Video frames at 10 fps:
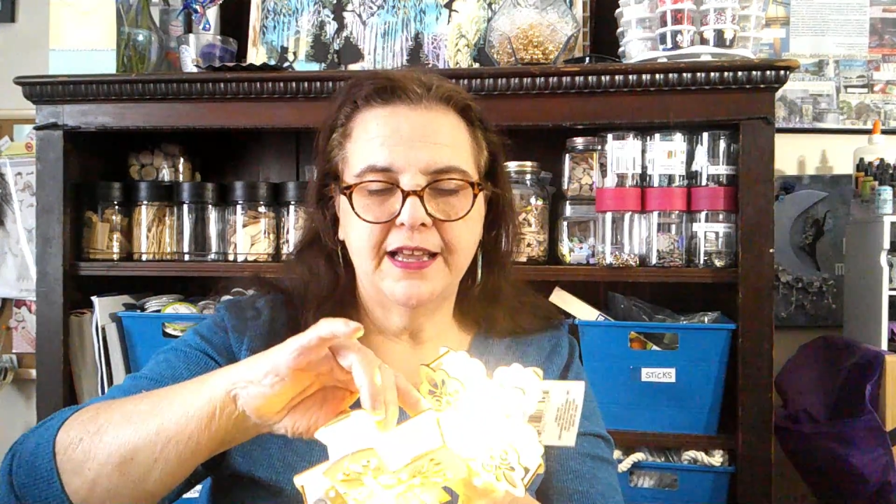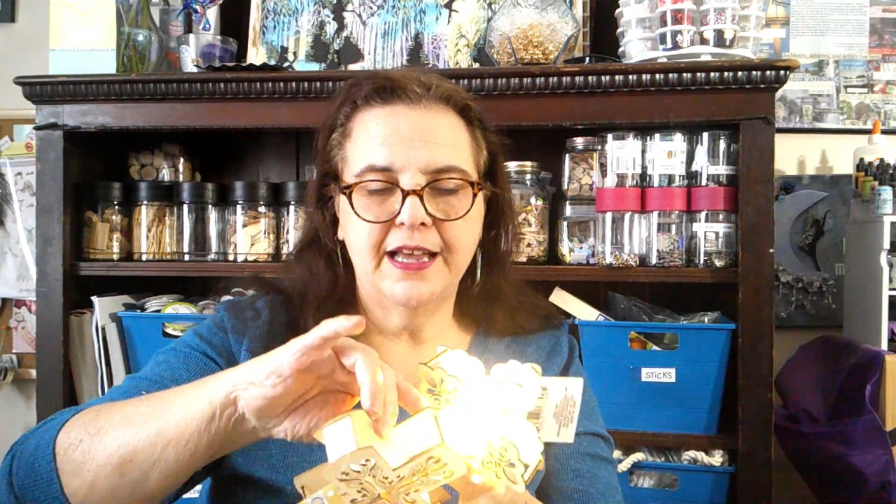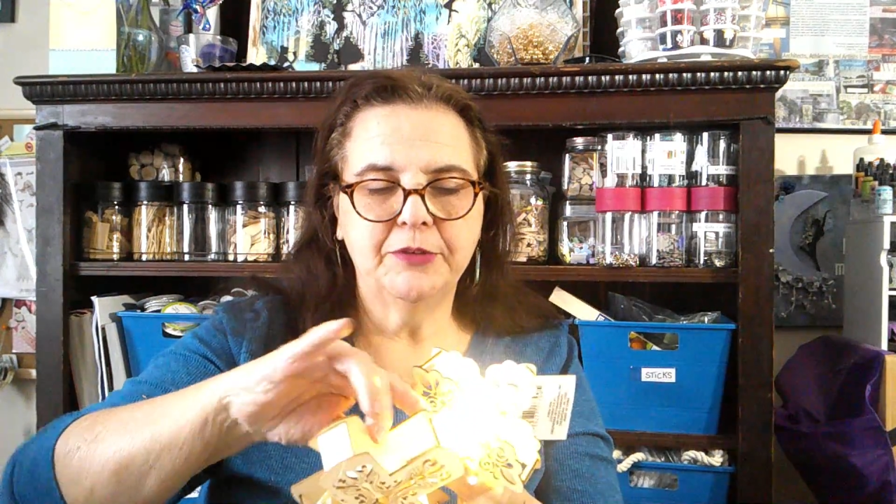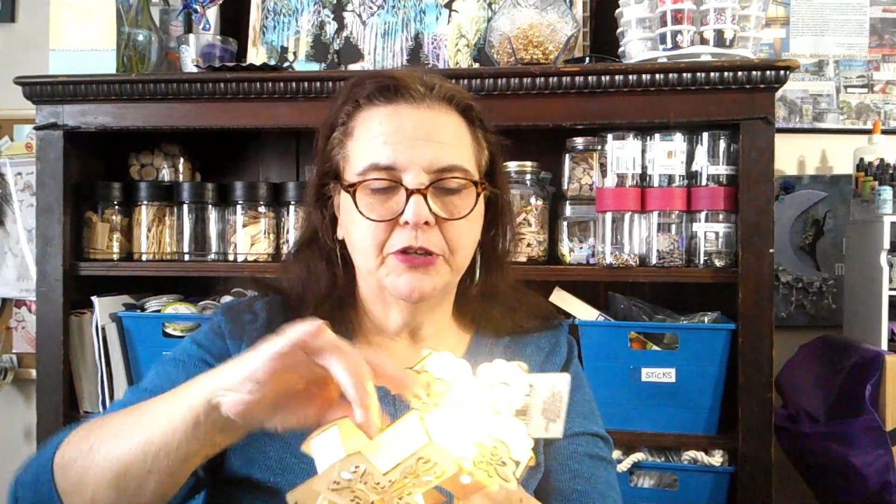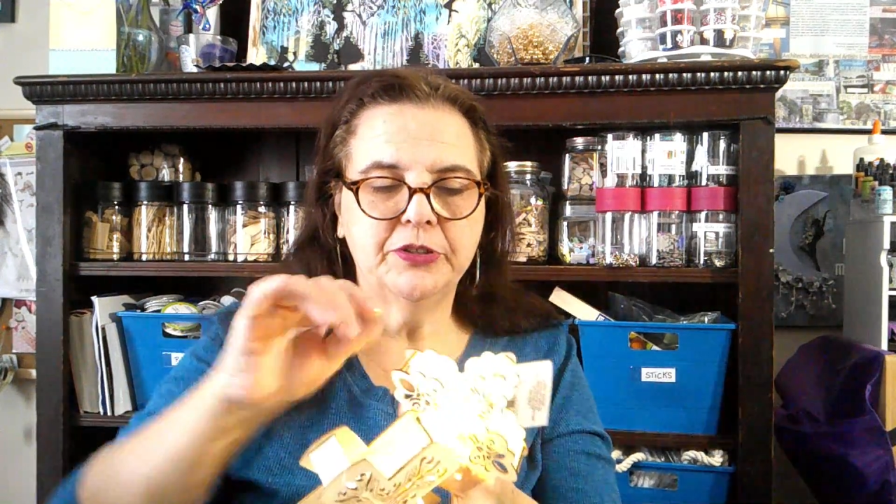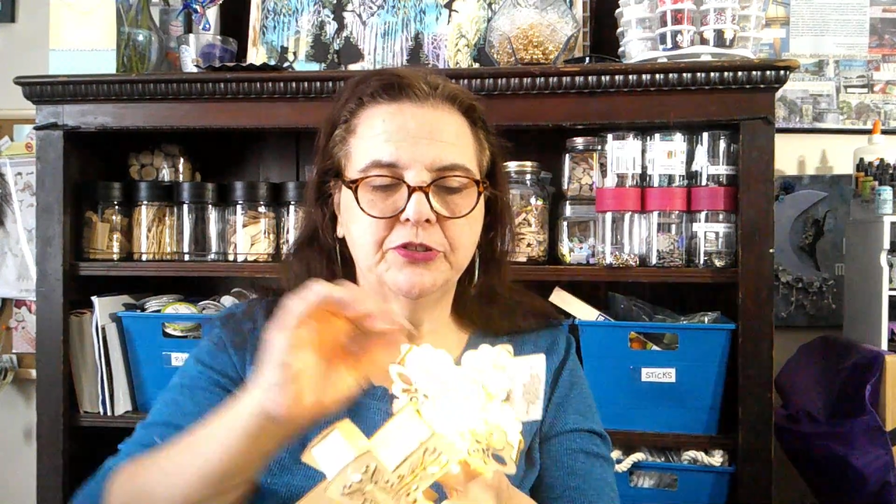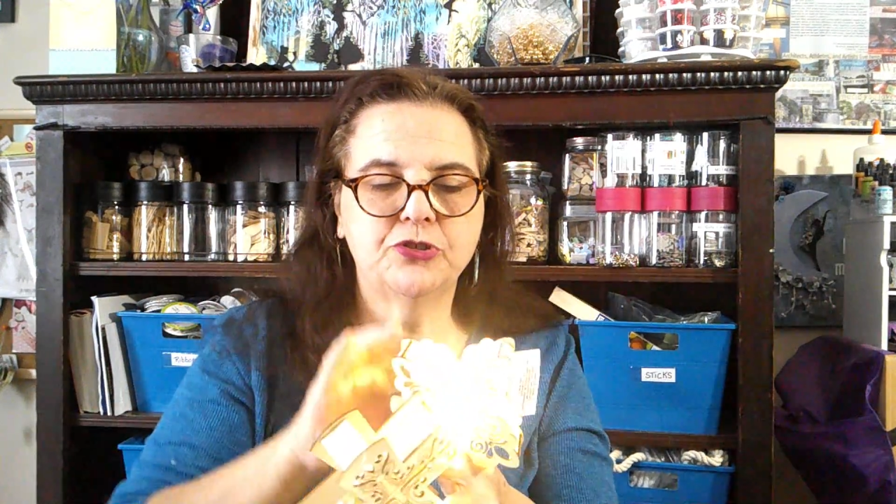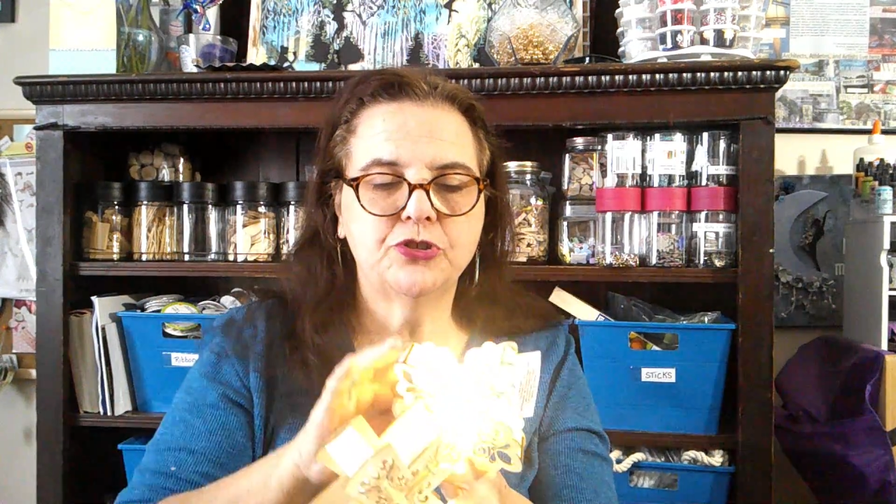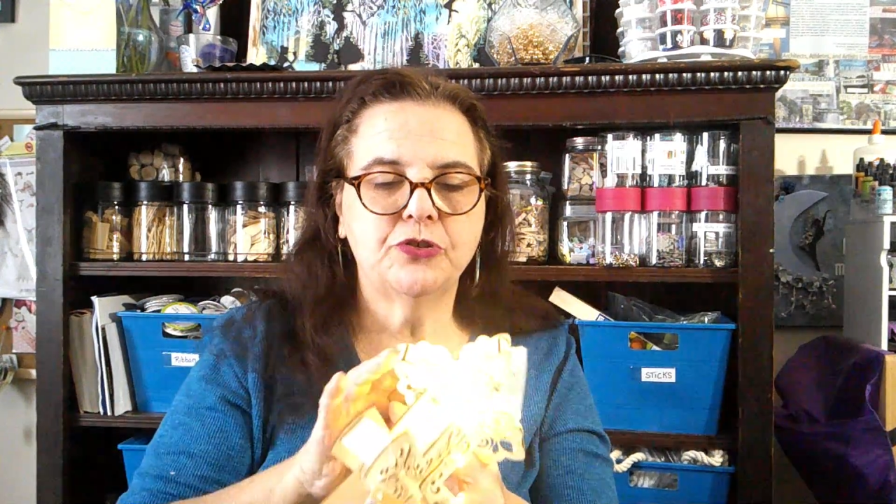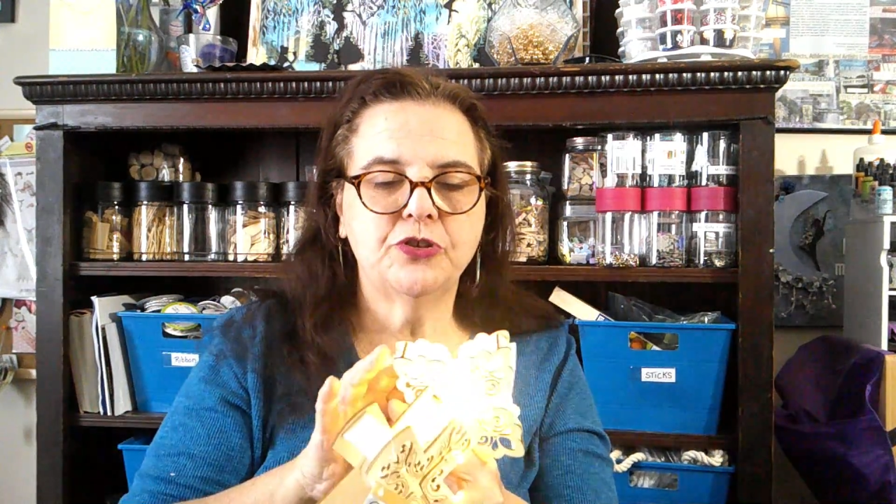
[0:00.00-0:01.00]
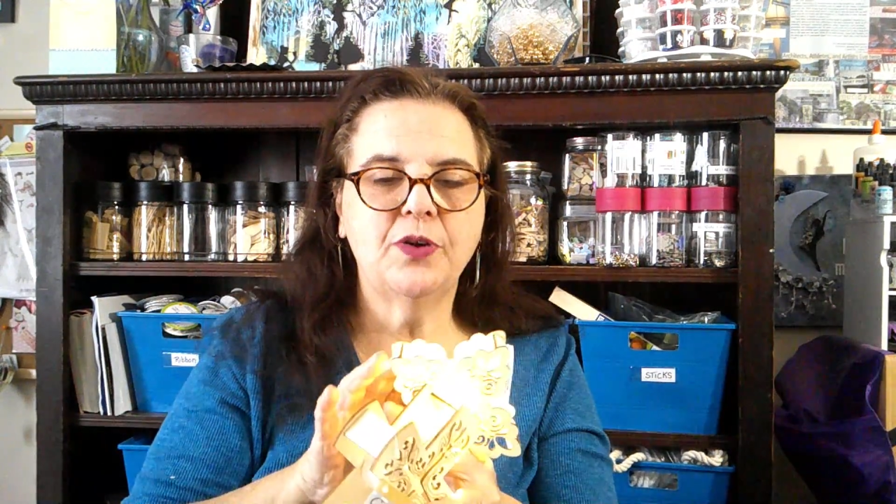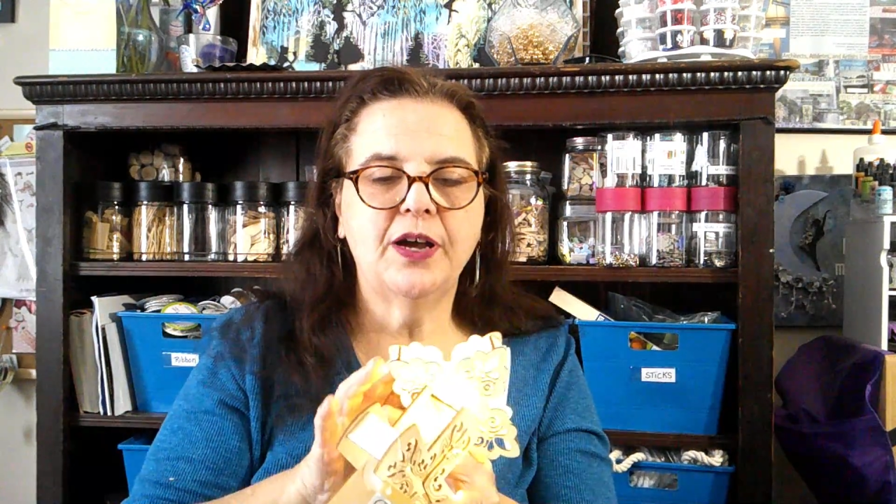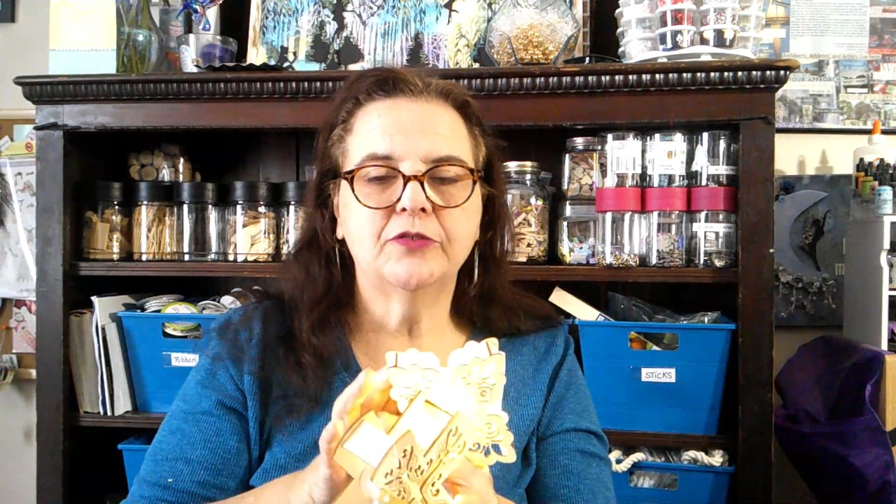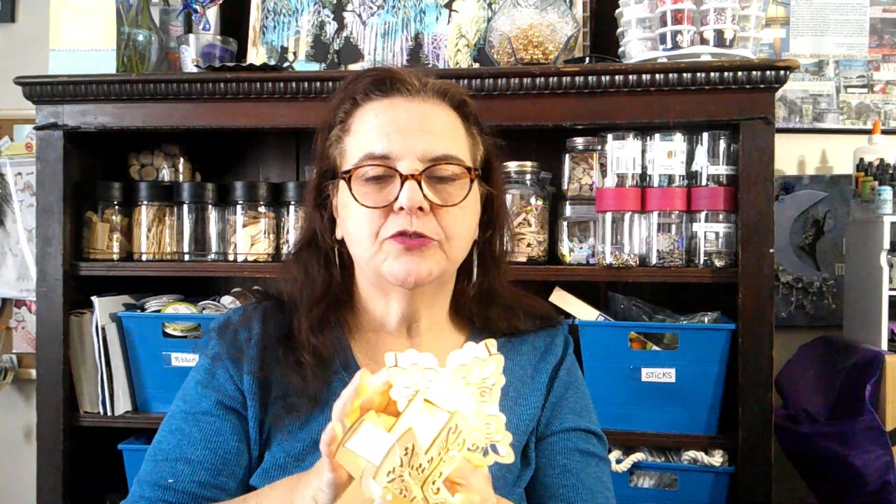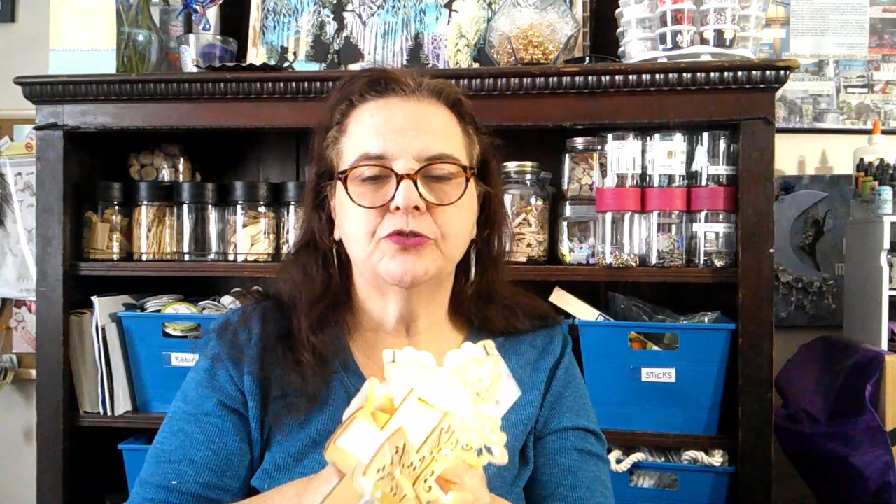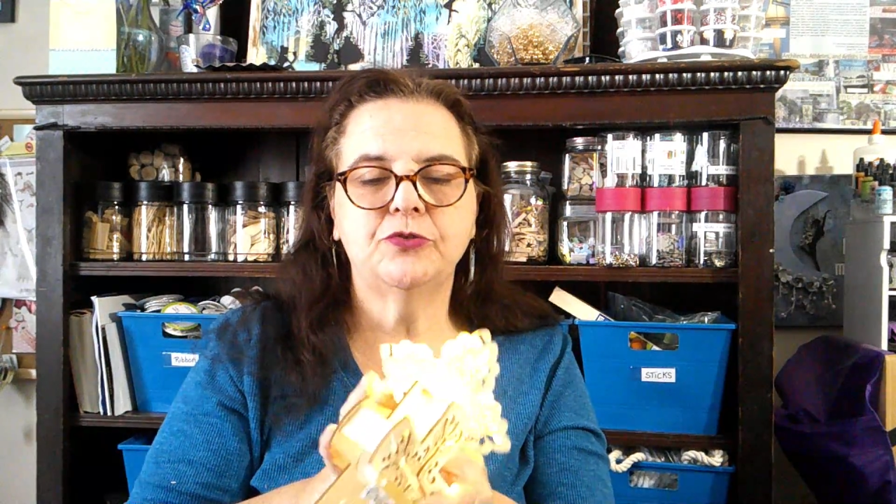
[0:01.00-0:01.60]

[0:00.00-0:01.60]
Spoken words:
I'm going to show you how to